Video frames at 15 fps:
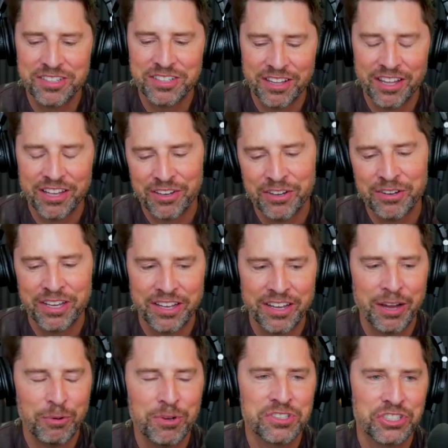like, okay, yeah,
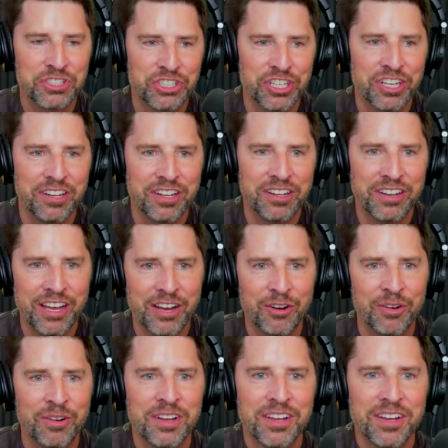I was a shit, and
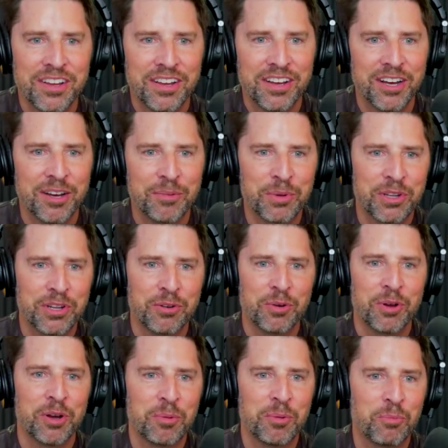now I'm gonna
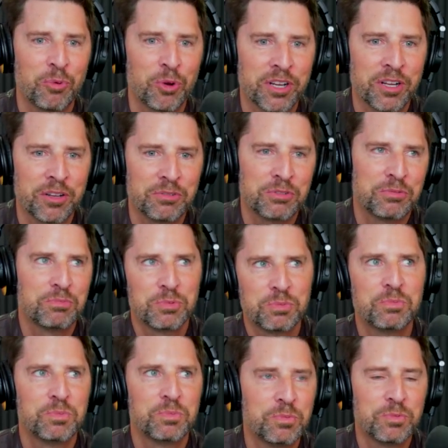um, work on
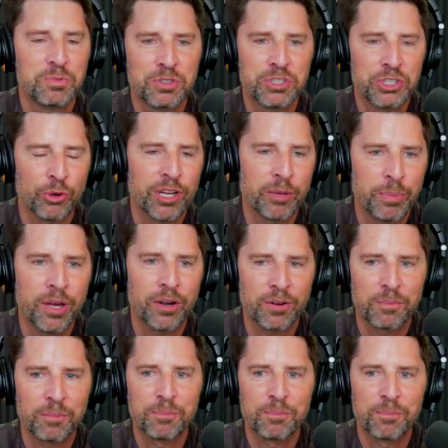showing up better